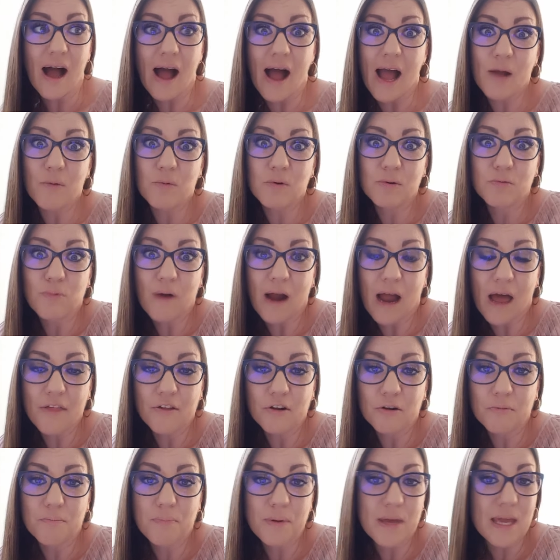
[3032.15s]
I would
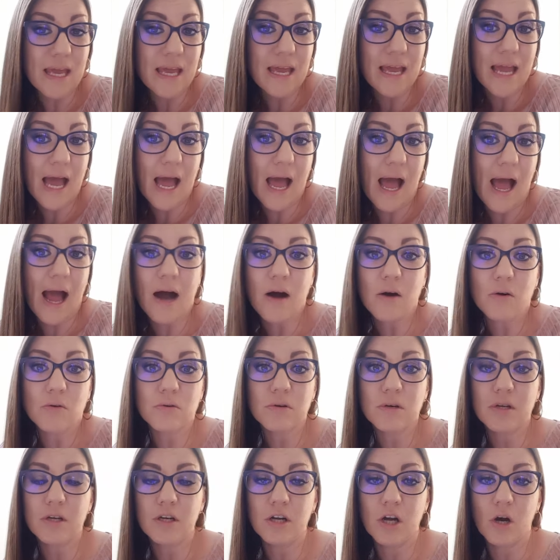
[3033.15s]
rather be
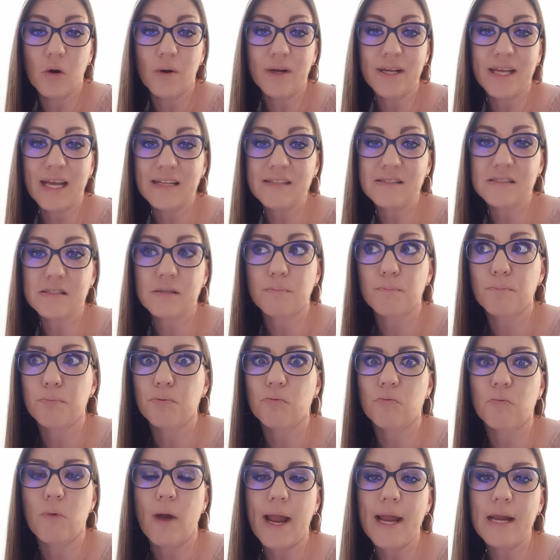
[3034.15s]
out, against a
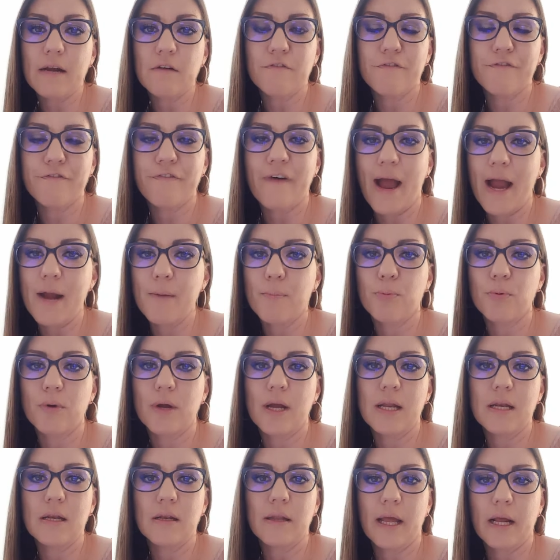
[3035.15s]
bright,
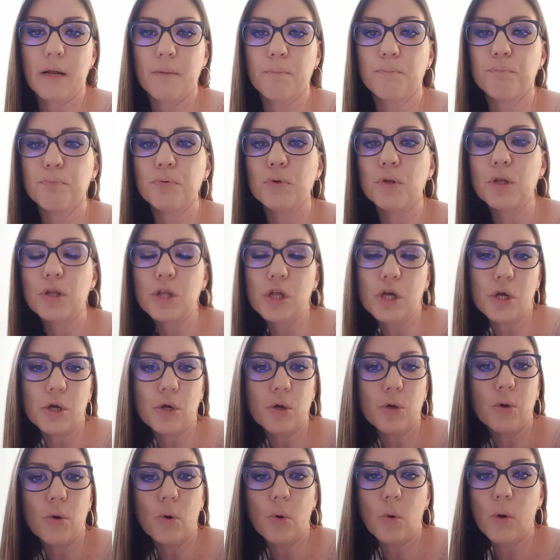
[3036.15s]
vibrant, like
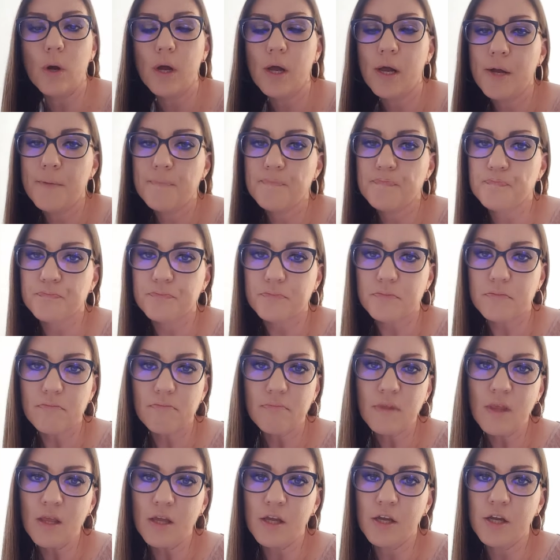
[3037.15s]
blue,
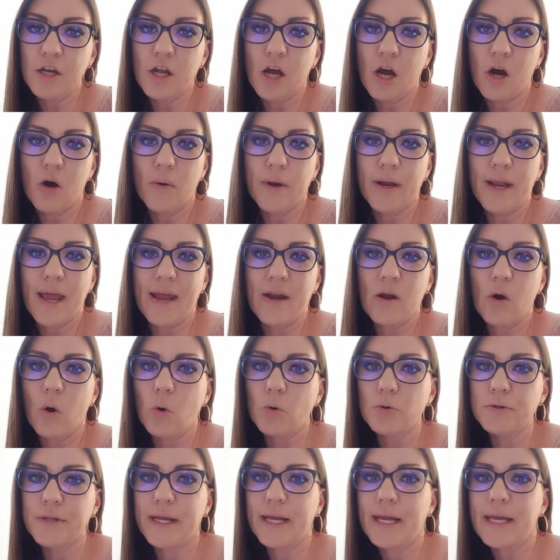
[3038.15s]
and
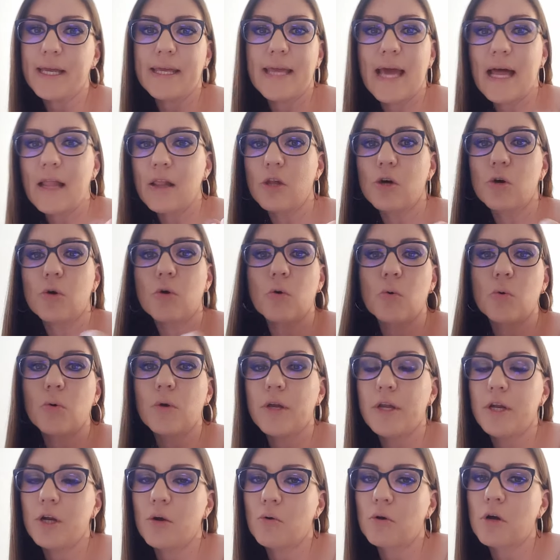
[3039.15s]
holding a yellow,
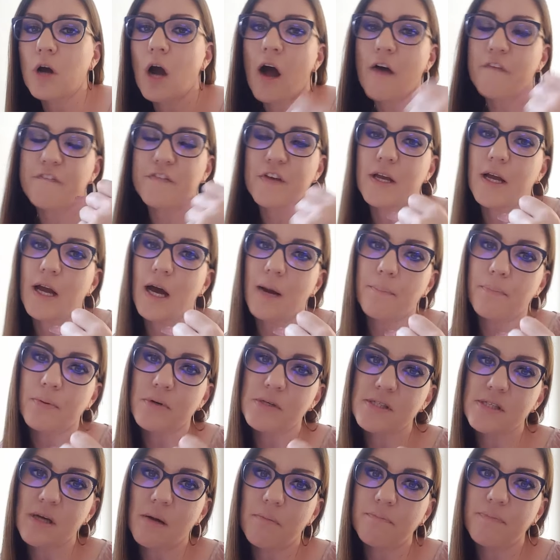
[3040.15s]
coffee cup
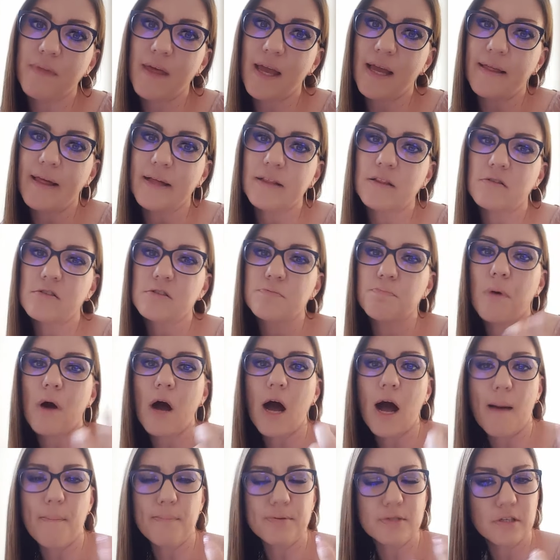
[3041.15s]
or something. Like those
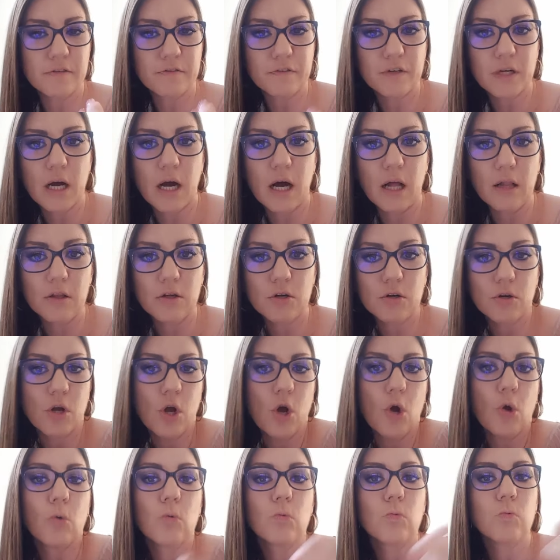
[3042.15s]
pops of color
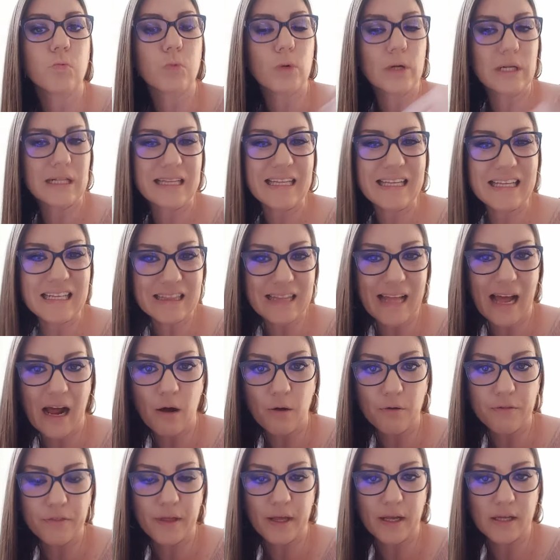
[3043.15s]
really
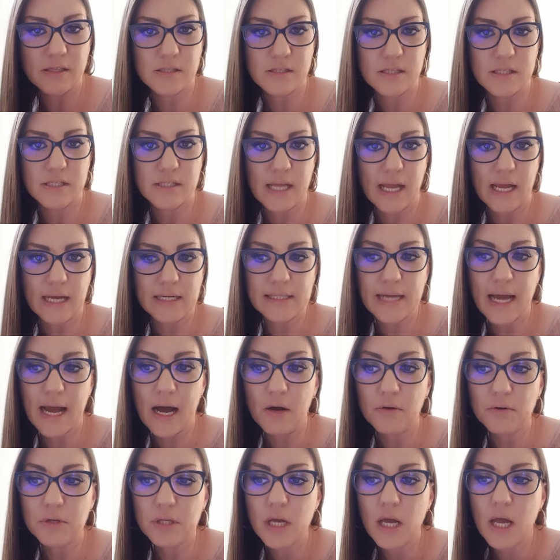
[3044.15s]
allow things to stand
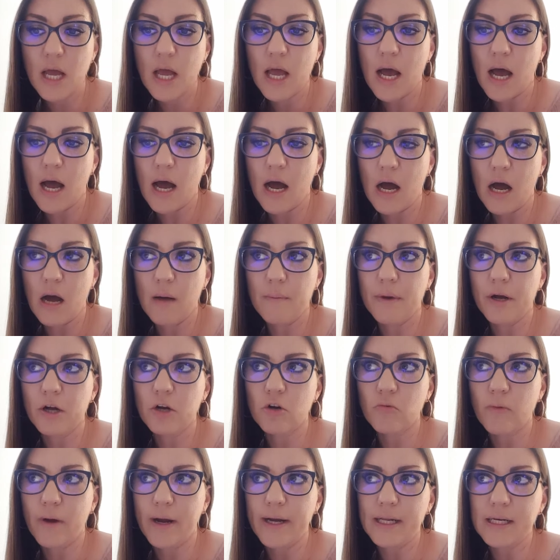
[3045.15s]
out. A
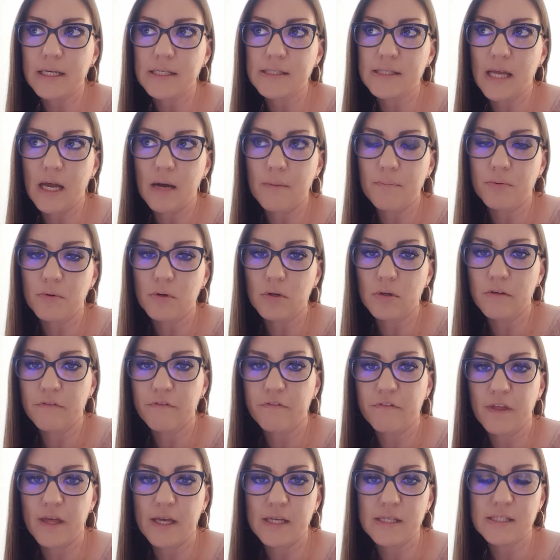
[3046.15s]
great example
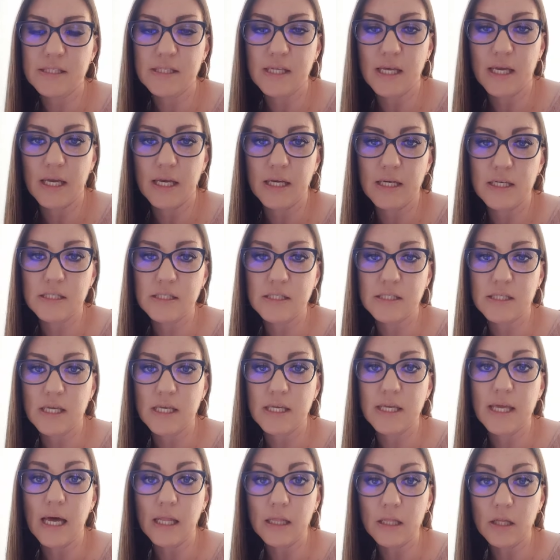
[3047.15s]
of this is
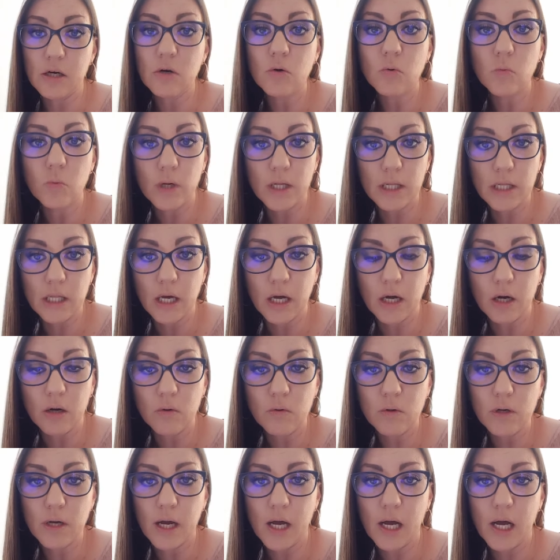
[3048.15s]
Yellow
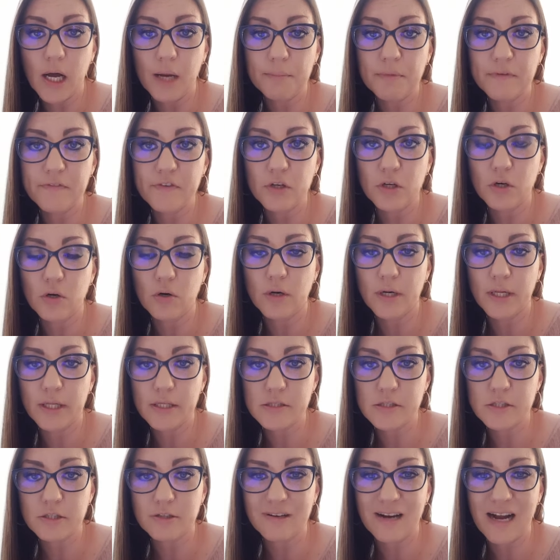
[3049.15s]
Willow. If you go on
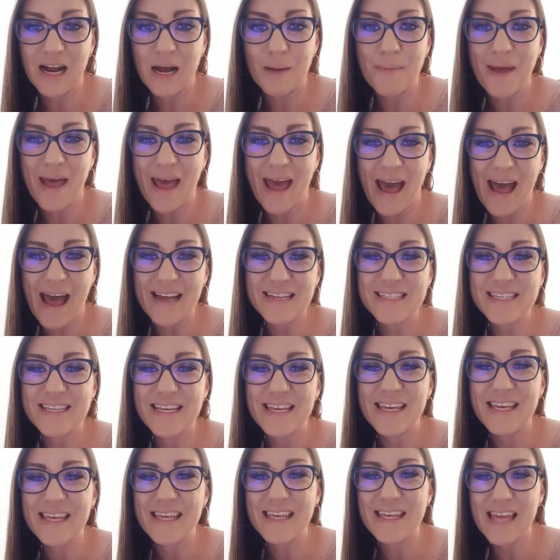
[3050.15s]
Instagram at
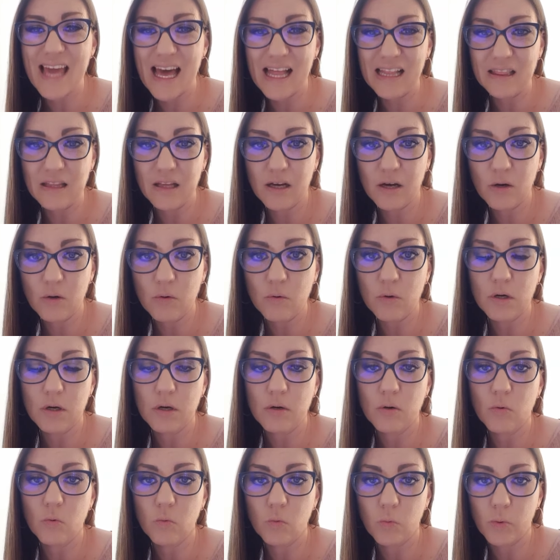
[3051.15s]

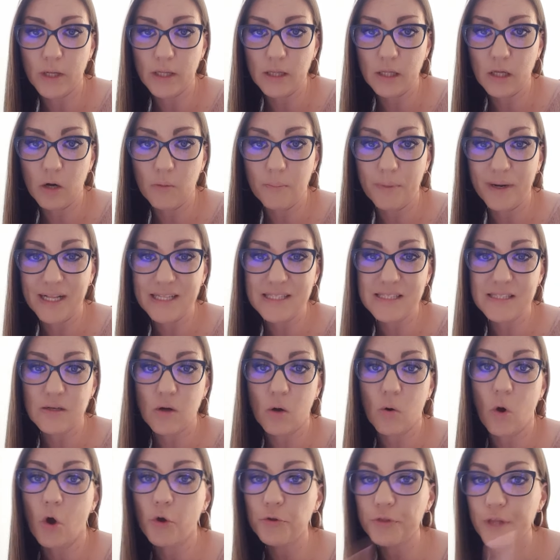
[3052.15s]
Yellow Willow, but it's
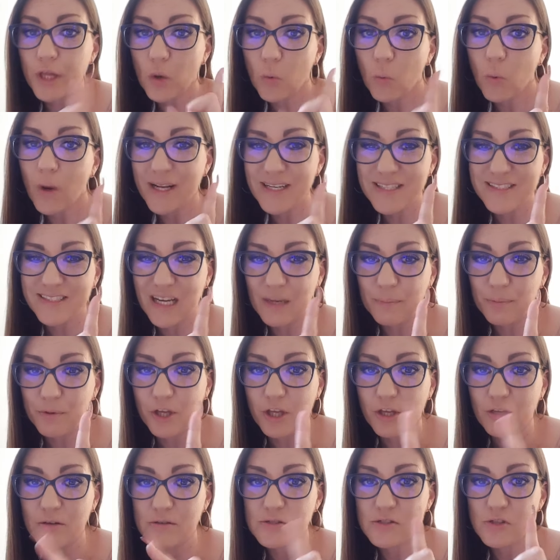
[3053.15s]
only one
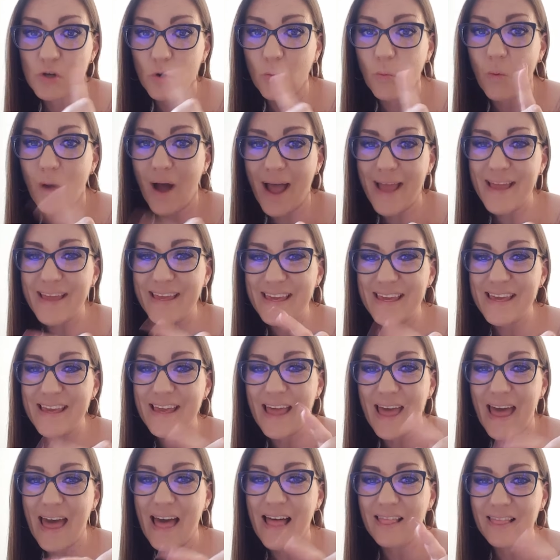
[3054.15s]
W. So
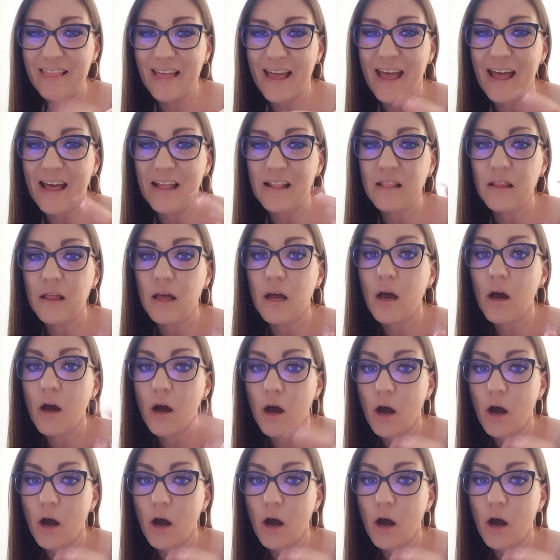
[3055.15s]
YELLOWILLOW.